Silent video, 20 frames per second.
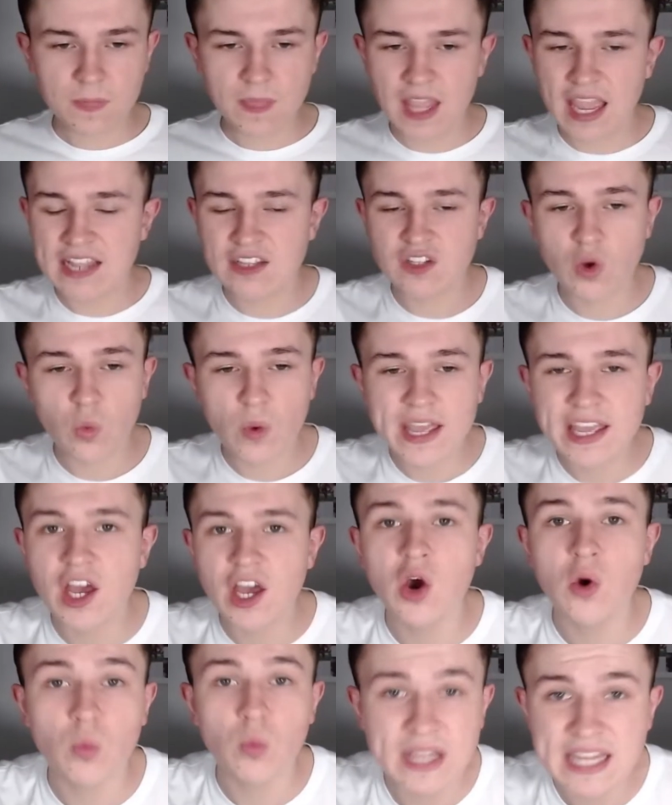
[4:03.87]
he's a
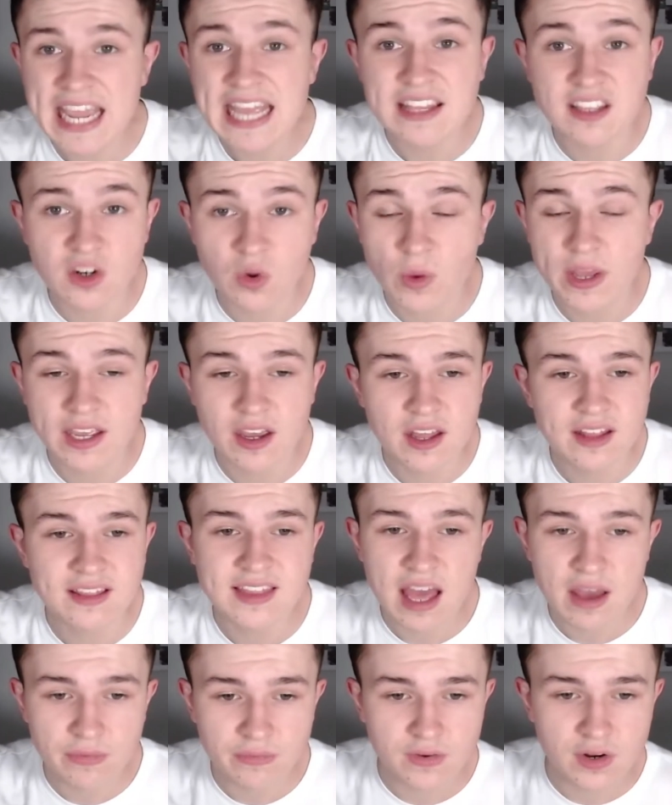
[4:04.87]
winger. We needed a winger,
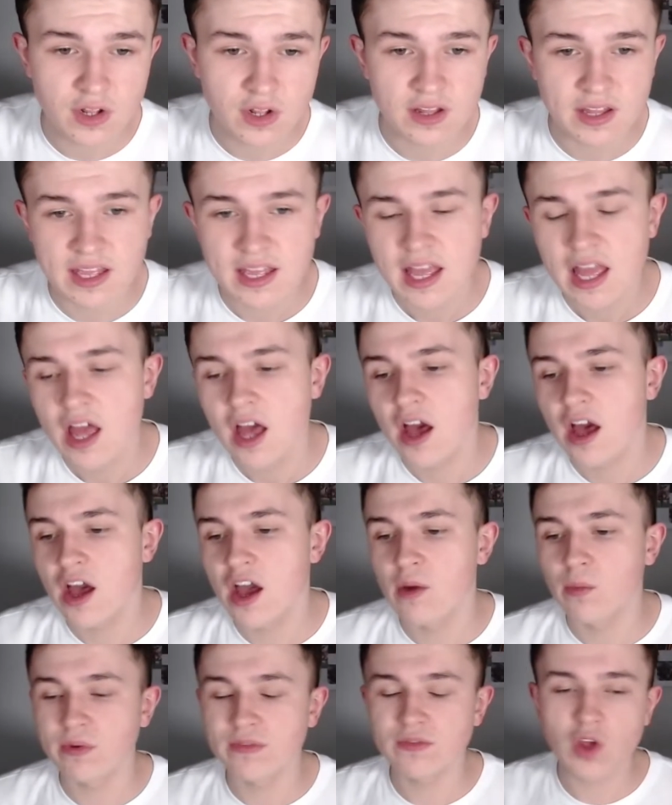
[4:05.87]
definitely.
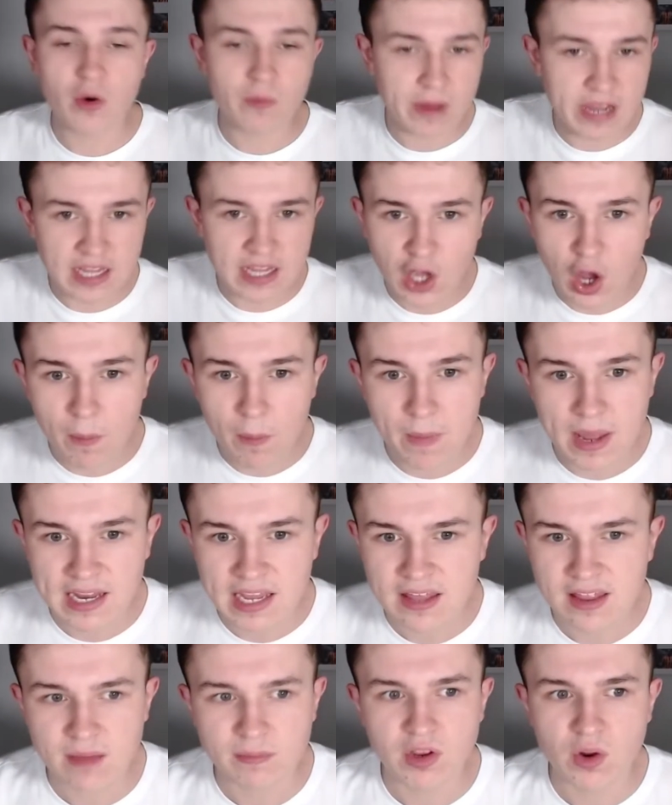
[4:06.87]
We've not really got many
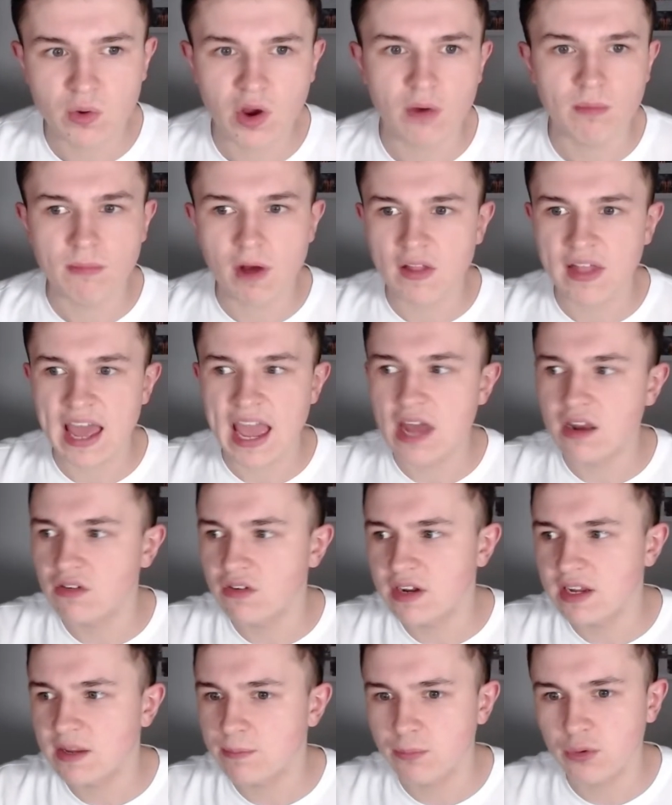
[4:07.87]
of them. You know, we've got Mottley
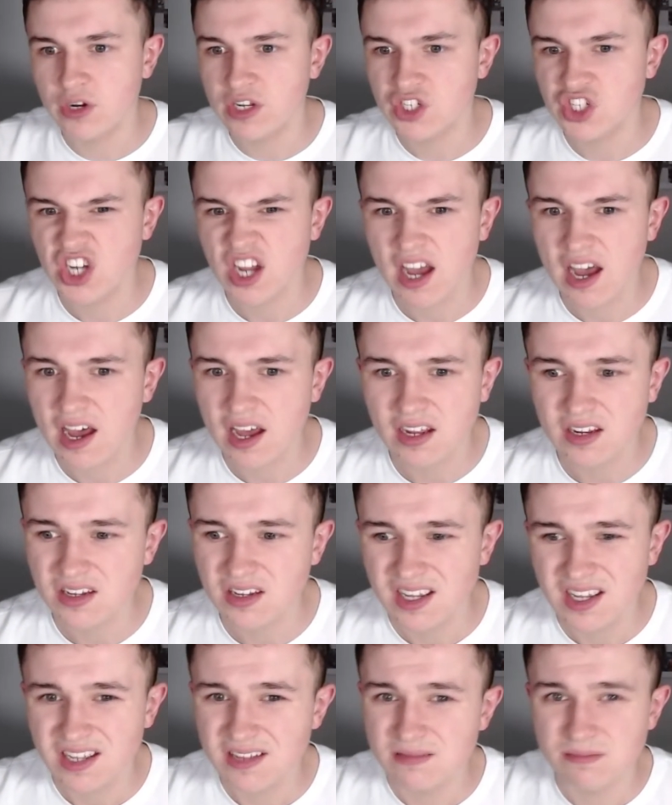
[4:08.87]
Henry, Pritchard,
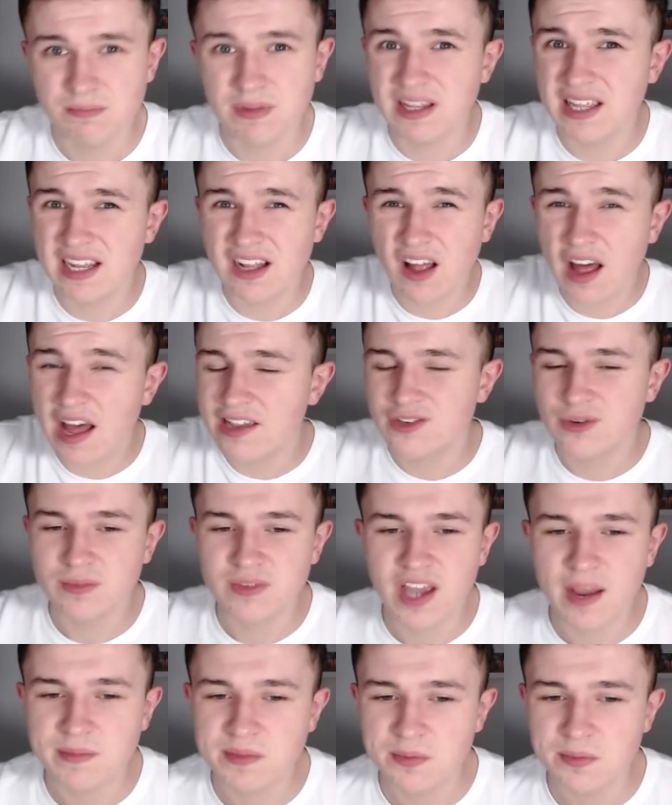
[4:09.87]
Billy Clarke
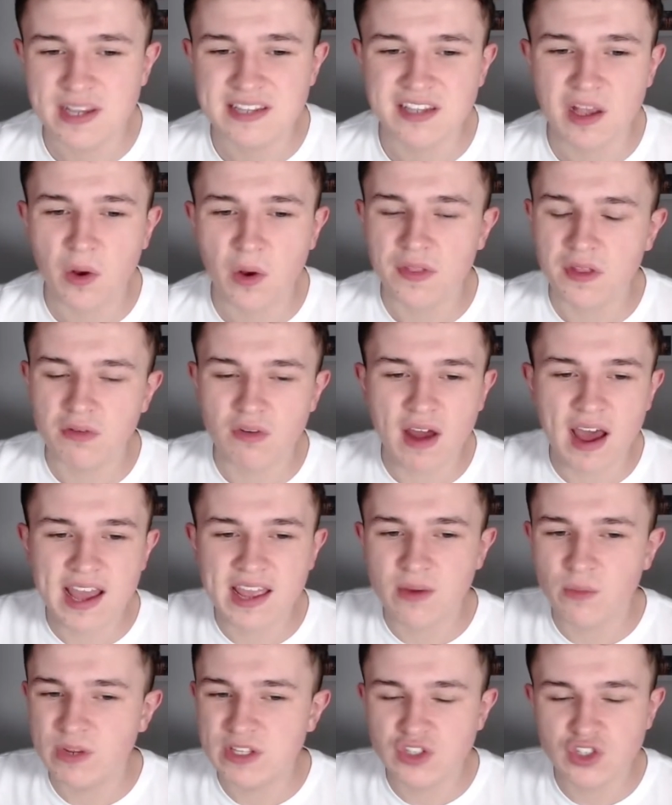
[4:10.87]
sometimes plays out on the
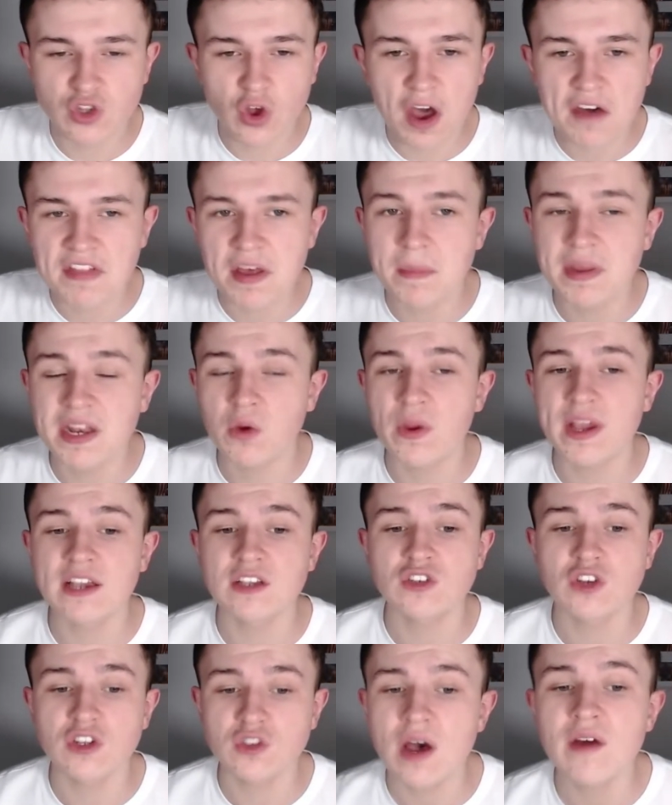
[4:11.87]
right. We just don't have that many wingers,
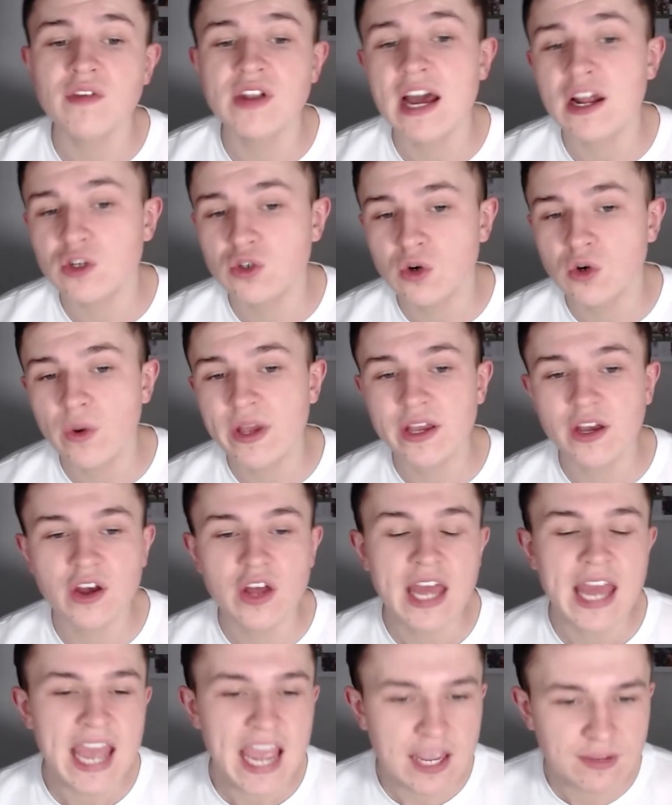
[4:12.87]
so to have an actual winger
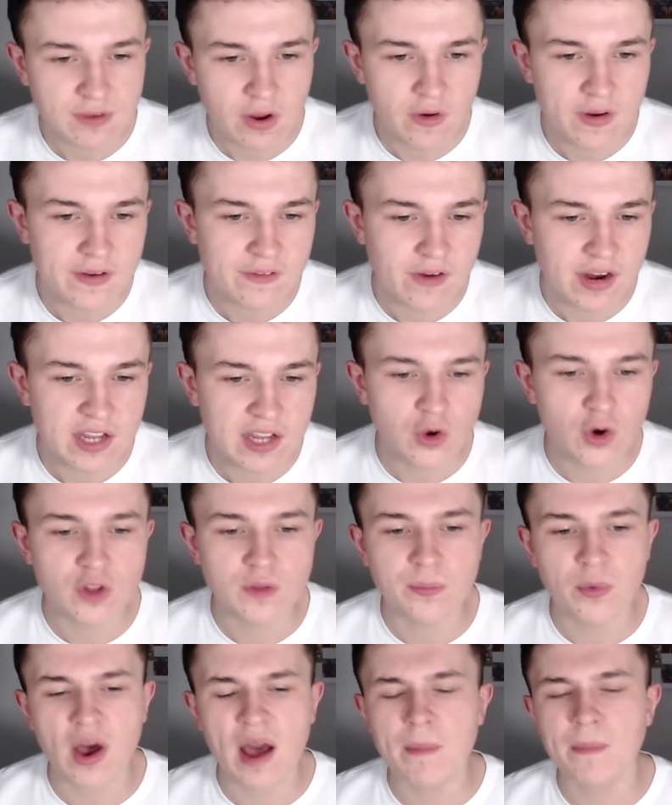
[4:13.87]
is very good.
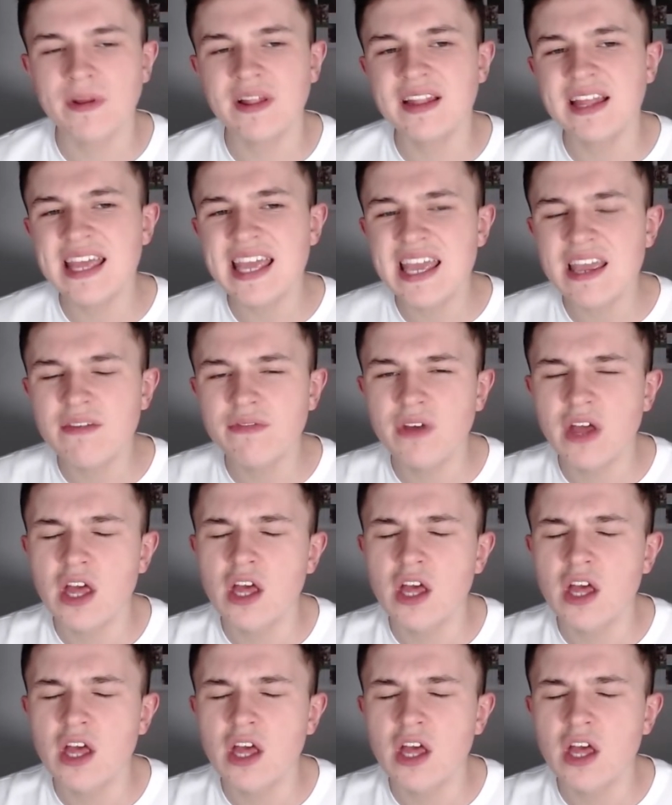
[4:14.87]
But I believe